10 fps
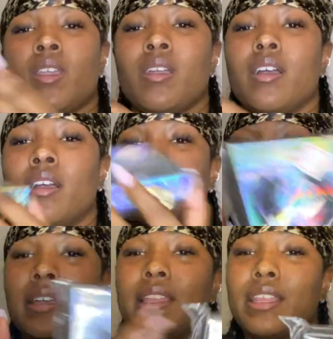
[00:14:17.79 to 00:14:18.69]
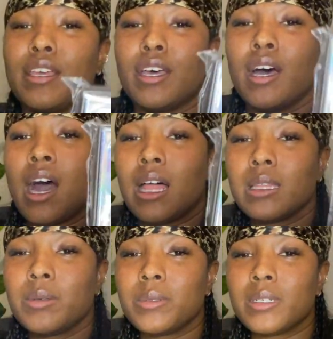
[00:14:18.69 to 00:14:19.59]
Alright, the
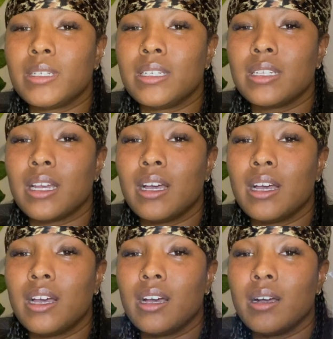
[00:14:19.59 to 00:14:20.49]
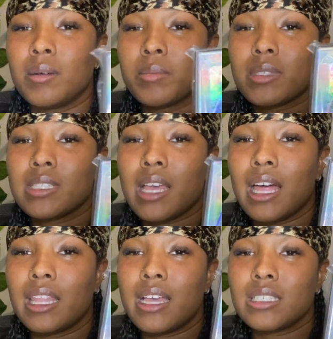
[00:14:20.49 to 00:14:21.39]
Hollywood style
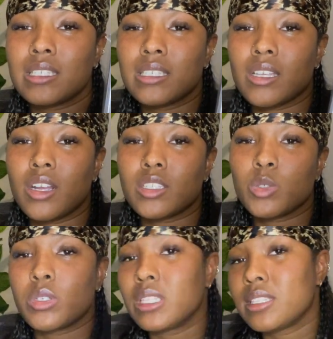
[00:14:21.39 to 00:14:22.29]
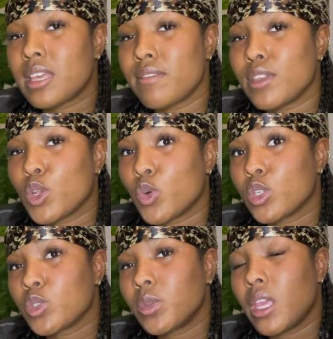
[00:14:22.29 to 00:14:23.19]
lashes are 27 or
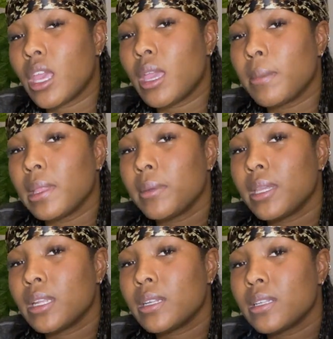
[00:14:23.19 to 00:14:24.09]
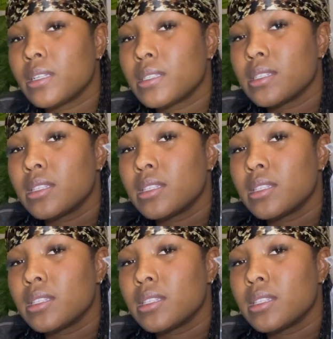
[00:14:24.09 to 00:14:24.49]
28 millimeters.